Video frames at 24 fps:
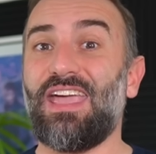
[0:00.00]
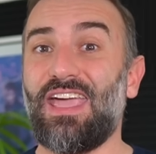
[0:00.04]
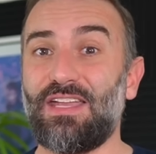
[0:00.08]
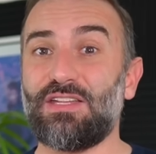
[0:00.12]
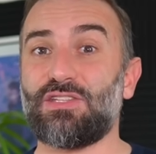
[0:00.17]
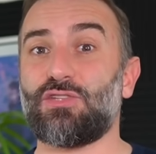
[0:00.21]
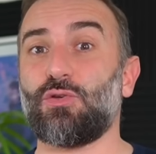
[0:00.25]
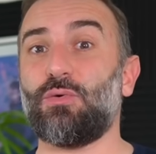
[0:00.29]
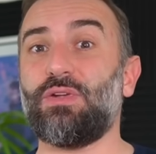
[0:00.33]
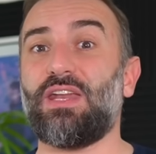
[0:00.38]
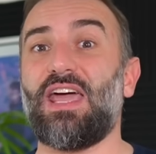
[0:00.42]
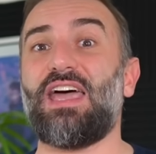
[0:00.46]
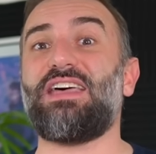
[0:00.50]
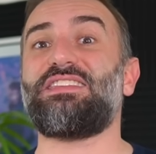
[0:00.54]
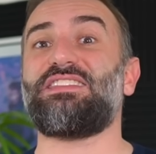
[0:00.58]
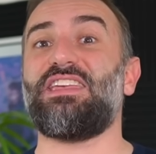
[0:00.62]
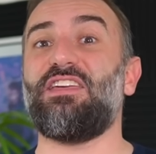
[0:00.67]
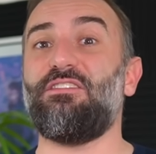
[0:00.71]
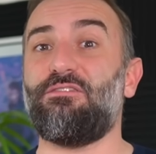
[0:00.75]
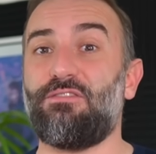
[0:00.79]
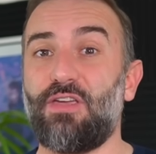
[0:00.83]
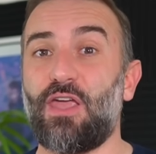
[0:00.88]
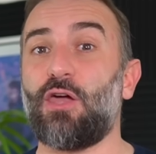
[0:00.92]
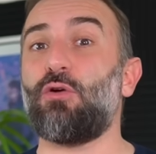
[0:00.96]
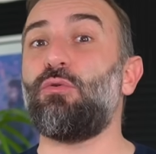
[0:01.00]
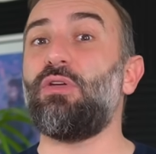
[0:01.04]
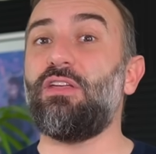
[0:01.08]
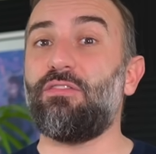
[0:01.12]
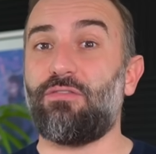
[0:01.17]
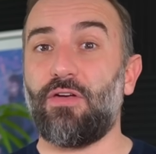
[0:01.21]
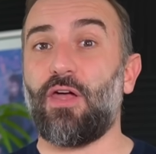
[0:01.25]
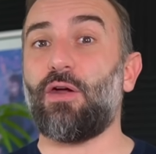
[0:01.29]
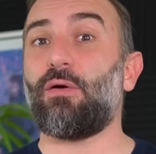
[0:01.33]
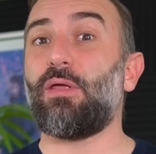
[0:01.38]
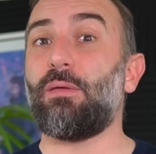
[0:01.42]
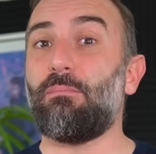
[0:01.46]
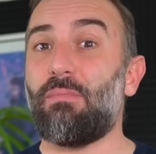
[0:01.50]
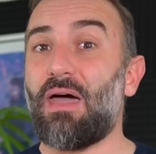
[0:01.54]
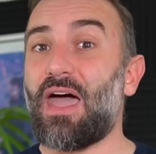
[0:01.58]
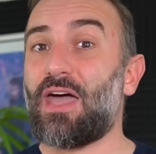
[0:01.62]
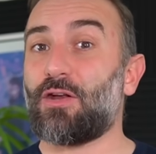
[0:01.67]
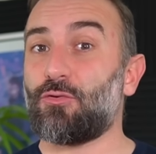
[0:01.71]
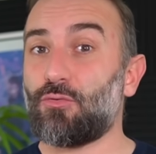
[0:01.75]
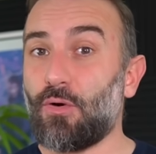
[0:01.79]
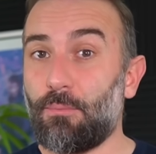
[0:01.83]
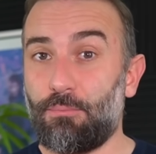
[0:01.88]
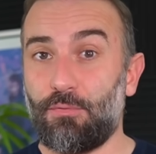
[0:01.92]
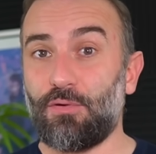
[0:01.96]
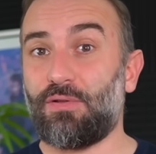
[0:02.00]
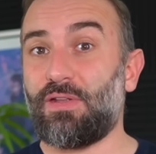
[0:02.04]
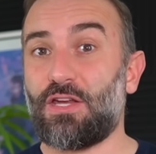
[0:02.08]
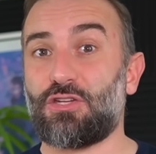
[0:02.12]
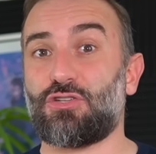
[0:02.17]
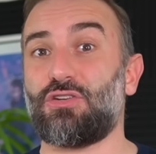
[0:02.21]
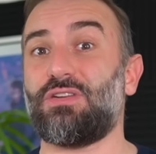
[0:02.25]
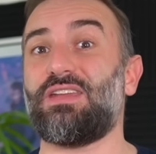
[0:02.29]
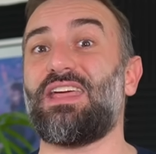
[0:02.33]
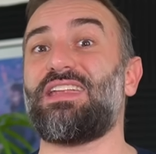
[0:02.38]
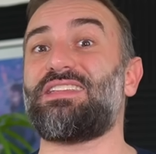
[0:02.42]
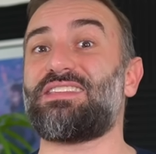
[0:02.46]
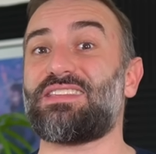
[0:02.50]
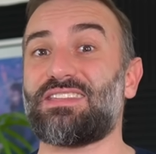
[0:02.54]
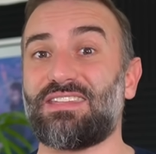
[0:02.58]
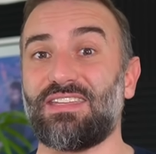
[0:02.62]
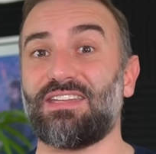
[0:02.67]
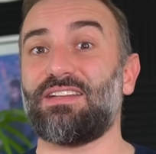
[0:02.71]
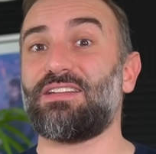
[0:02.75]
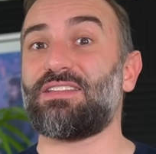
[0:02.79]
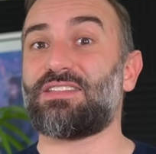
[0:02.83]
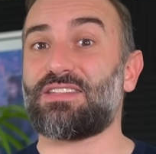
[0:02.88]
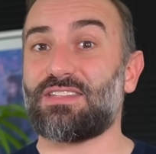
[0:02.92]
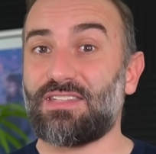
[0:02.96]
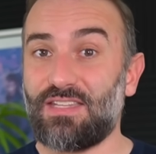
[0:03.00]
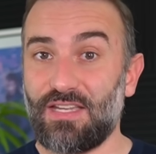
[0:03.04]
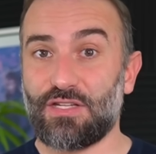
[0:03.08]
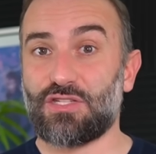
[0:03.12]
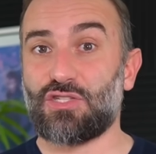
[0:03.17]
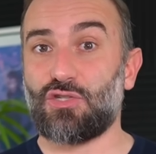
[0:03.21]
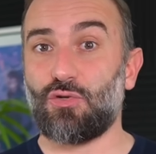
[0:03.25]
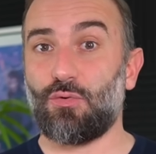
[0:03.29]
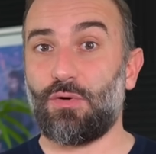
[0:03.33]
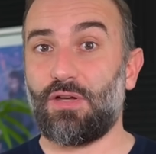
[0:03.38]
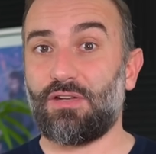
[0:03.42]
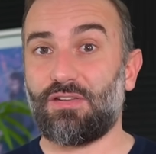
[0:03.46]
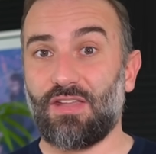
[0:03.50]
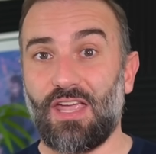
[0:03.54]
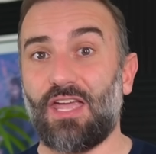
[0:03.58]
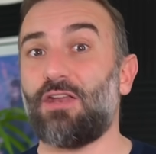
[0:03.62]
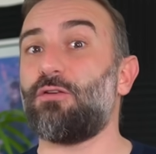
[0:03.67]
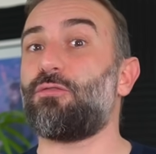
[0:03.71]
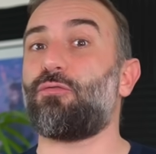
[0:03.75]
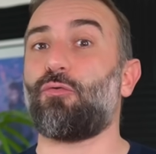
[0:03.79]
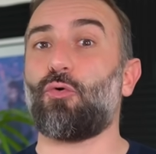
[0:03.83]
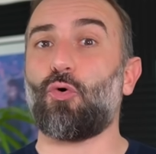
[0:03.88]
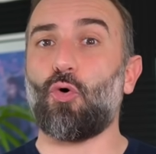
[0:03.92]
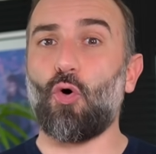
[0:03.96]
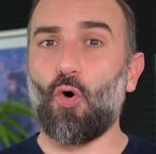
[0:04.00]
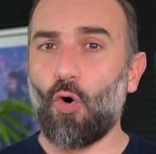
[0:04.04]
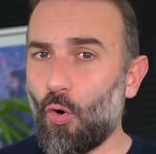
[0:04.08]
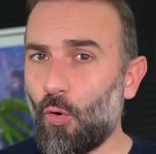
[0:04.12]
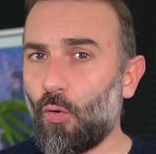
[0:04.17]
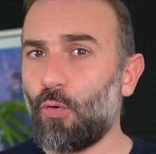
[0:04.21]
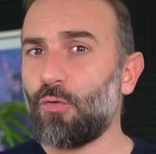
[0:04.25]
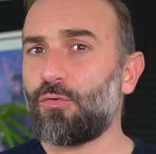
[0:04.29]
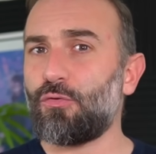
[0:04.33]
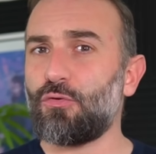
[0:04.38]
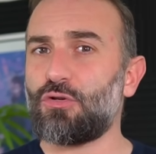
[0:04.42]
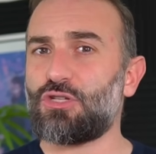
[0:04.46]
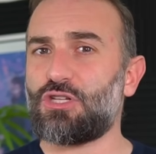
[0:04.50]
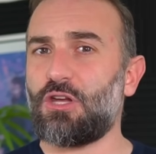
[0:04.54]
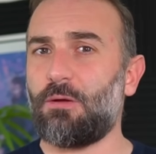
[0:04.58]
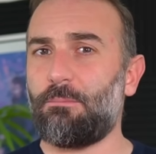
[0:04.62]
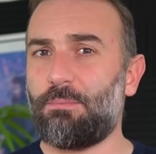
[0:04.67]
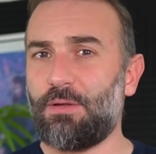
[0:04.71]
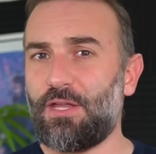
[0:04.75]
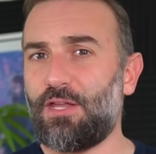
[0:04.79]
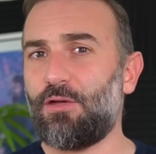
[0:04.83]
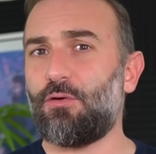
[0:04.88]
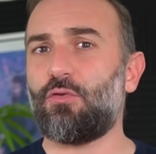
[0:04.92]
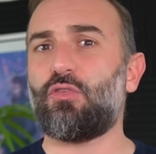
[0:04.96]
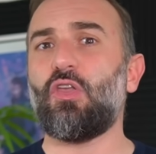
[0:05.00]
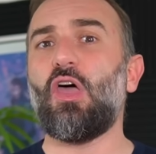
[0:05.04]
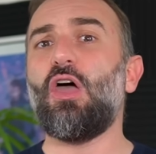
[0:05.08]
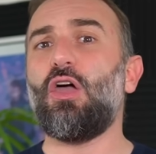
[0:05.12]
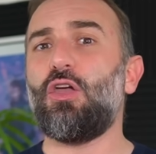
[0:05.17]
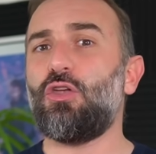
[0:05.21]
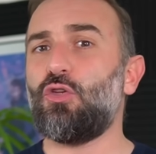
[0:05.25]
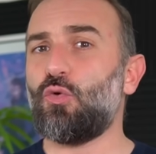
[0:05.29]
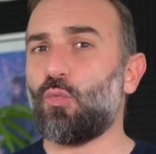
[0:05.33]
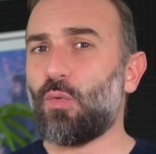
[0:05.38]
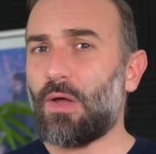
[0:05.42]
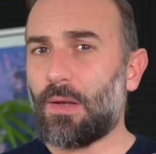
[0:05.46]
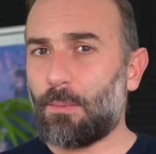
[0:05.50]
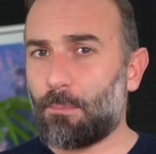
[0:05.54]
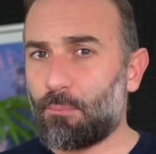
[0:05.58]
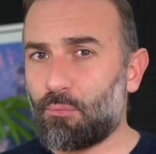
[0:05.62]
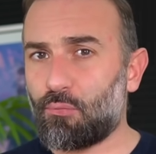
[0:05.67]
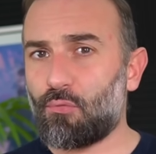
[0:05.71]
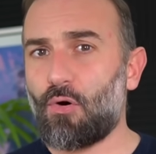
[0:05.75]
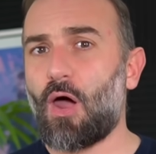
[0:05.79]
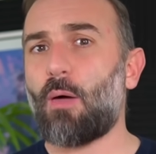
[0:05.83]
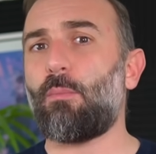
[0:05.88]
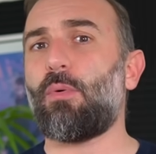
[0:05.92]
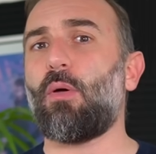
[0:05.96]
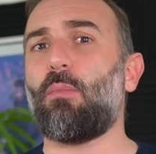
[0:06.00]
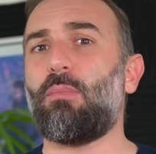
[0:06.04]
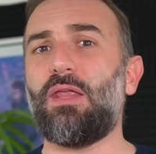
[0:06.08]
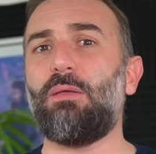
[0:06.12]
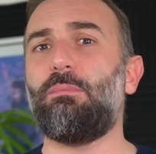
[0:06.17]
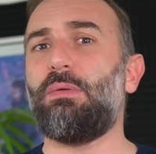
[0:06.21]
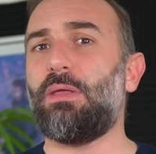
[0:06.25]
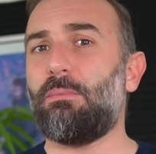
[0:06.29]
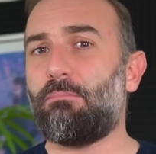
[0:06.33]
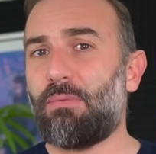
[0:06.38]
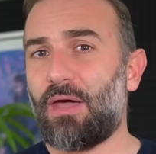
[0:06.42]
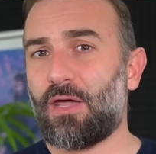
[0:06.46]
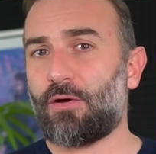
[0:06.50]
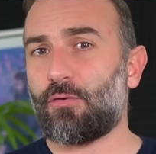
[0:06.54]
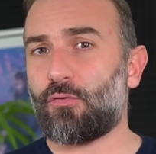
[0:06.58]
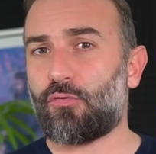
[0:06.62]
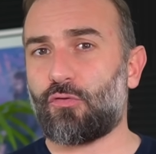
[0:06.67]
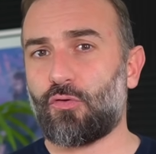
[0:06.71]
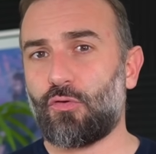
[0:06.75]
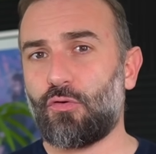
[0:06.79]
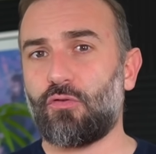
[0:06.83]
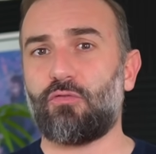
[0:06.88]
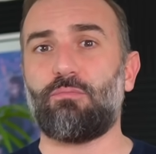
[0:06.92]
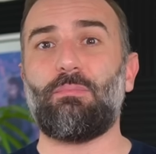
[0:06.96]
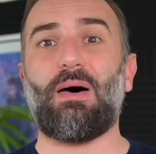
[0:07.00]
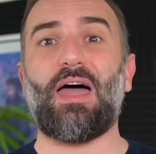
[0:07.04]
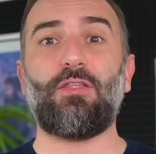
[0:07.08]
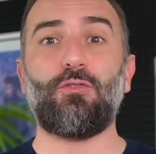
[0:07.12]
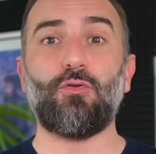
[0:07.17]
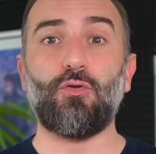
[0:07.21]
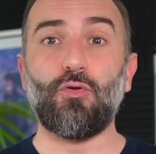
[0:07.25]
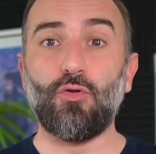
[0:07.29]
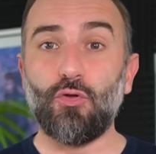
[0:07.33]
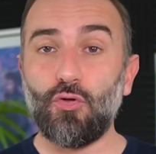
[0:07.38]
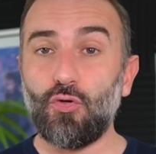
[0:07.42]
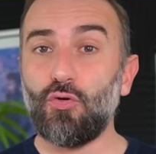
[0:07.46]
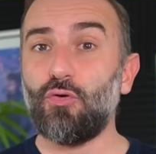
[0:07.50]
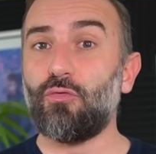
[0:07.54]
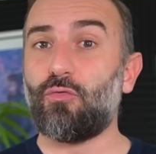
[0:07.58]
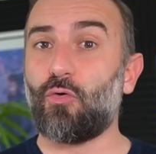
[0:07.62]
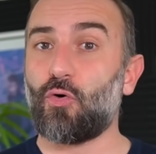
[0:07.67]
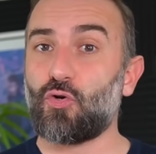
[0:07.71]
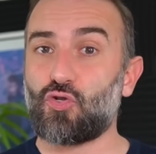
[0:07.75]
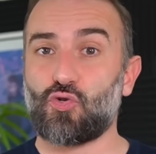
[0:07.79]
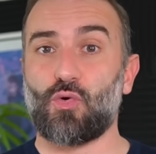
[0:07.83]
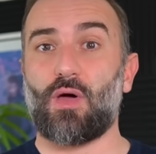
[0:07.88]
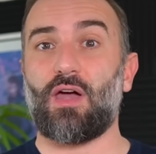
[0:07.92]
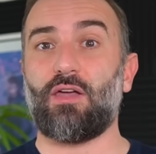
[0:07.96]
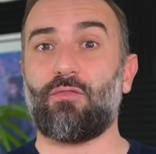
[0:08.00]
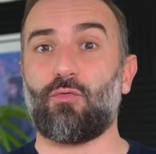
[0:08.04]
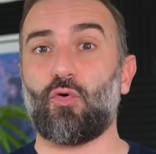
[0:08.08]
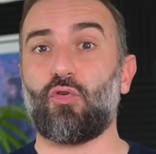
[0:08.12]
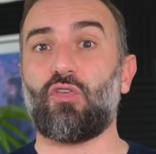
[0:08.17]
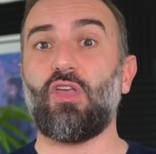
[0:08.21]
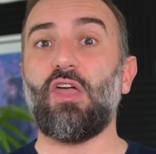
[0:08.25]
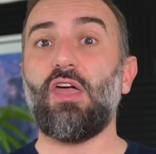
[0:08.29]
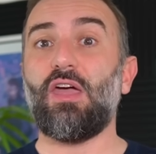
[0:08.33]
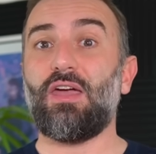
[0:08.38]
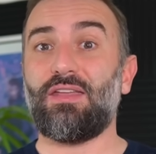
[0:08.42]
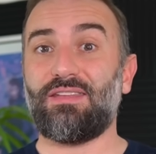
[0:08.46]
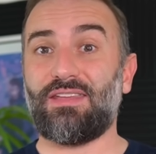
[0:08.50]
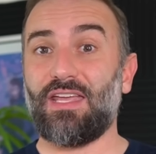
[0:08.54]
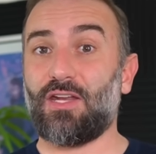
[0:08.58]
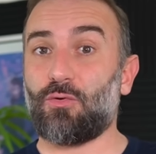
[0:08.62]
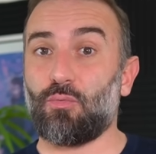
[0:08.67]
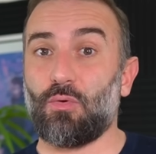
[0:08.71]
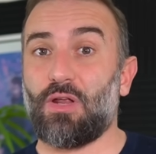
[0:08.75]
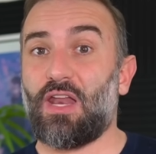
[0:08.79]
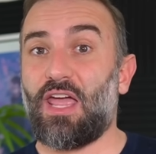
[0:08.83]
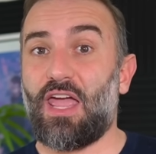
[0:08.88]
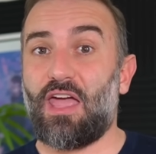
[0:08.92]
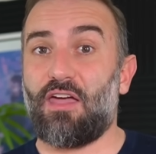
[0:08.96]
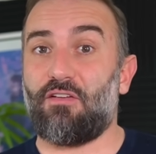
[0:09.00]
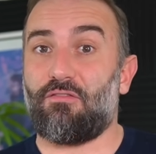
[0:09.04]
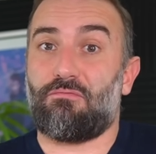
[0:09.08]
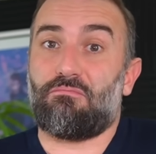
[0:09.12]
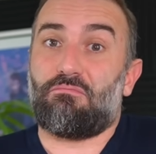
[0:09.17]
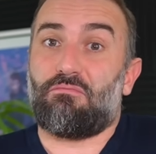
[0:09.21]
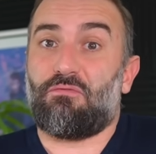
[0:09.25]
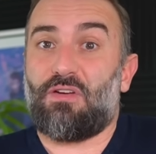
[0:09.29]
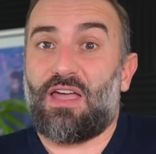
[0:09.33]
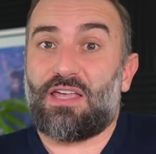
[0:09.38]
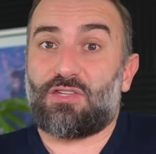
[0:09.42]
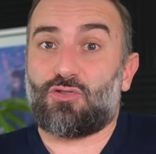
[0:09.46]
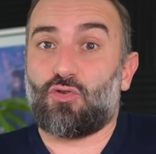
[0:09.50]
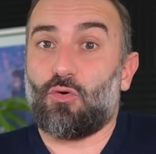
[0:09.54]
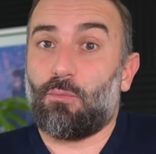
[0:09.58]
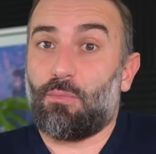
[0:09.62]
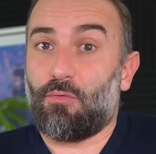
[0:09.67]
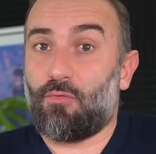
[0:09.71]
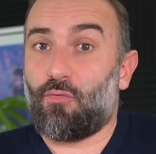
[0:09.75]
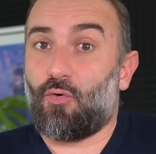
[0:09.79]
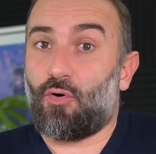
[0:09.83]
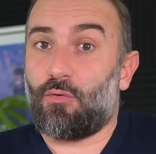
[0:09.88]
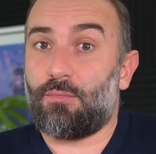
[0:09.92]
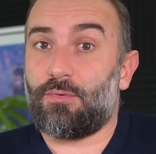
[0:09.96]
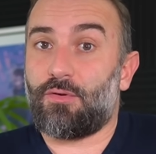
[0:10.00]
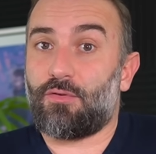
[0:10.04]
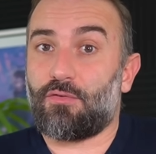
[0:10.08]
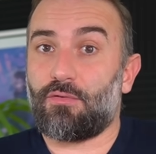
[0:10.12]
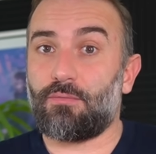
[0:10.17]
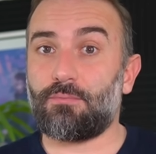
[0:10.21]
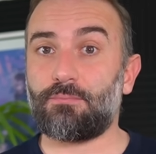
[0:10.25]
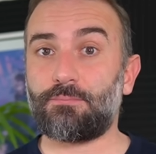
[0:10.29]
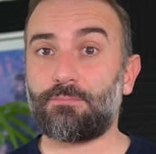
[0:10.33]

and so it has a very very bad reputation that still sticks to it. And for older GPUs, you will probably be better served by the Nouveau drivers that will have faster performance.